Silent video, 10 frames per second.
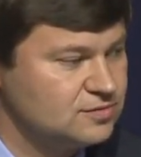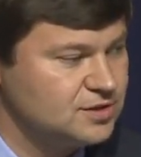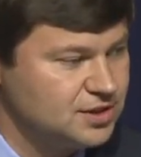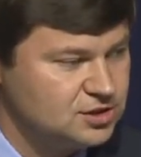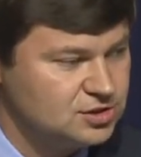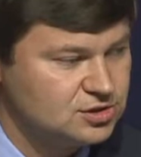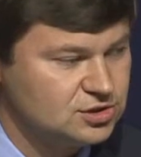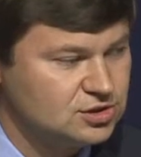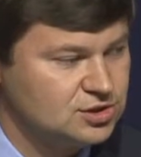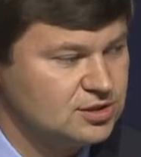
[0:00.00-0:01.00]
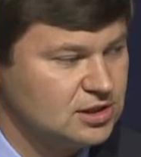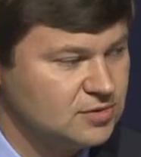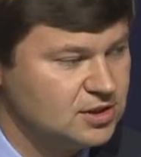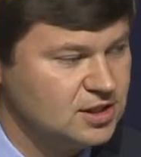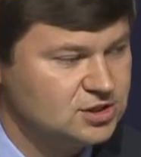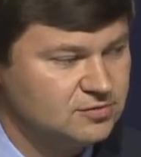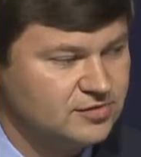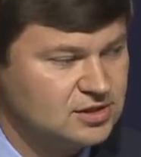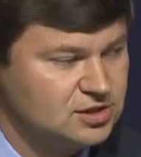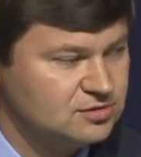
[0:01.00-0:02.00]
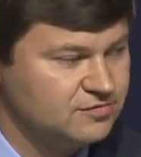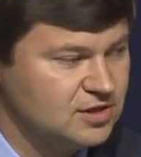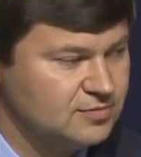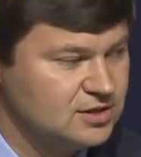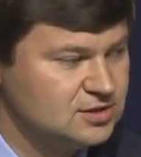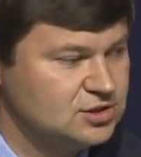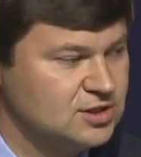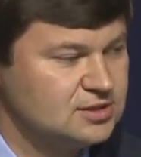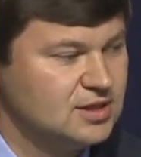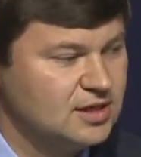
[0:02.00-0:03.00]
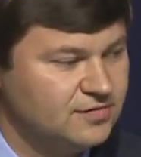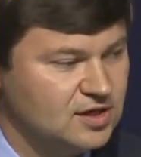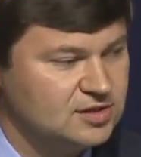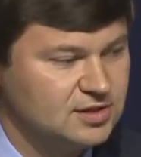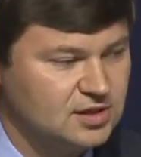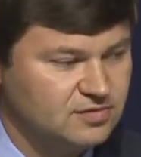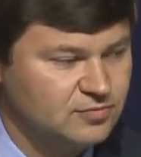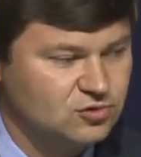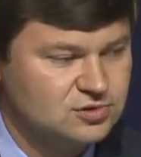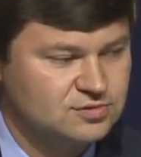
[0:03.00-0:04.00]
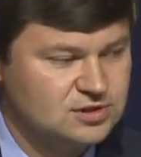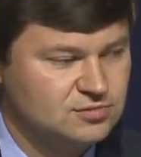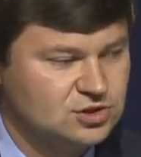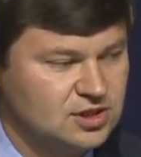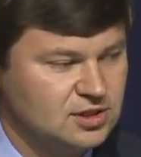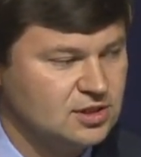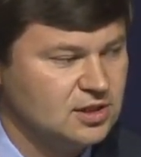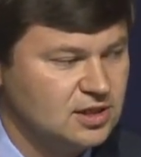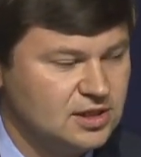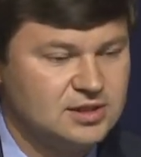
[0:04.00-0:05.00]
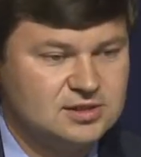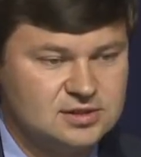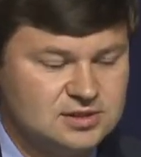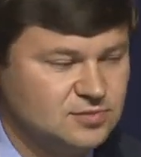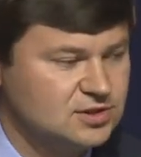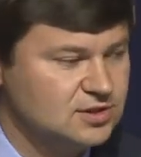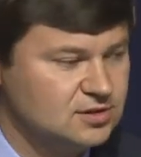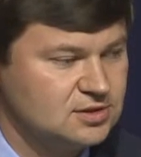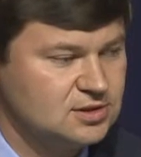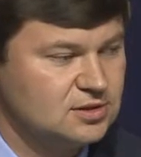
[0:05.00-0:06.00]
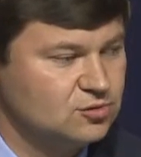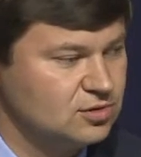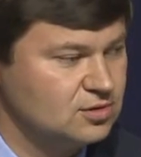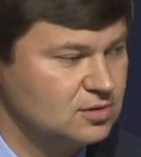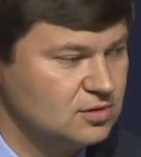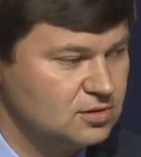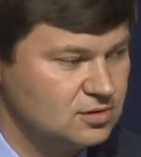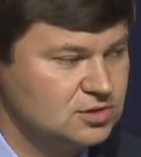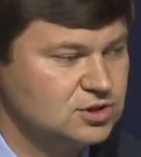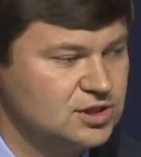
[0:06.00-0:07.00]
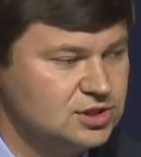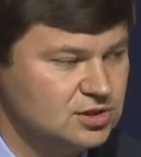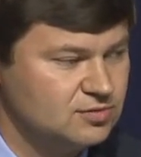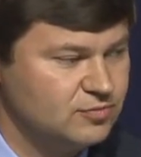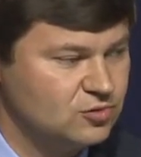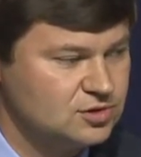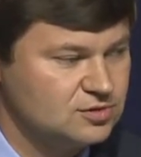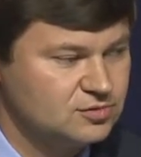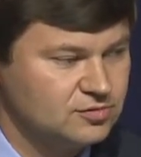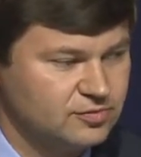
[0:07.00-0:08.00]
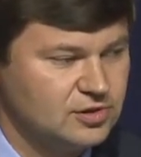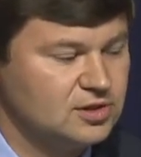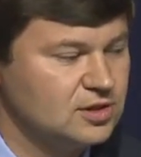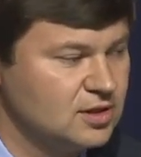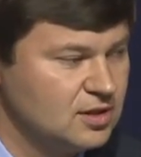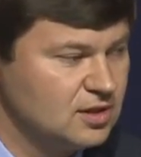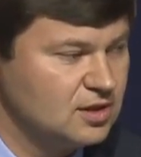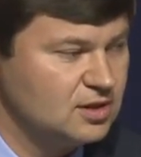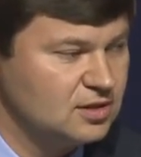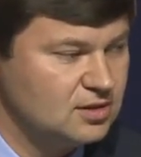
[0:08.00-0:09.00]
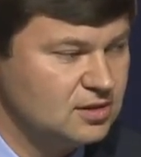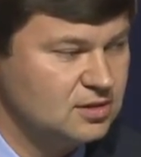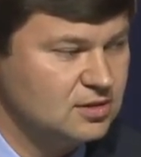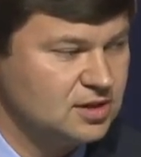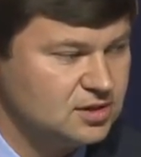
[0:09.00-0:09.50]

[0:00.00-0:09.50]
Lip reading: Speaking about feedback, when you meet different citizens and we have meetings in different formats,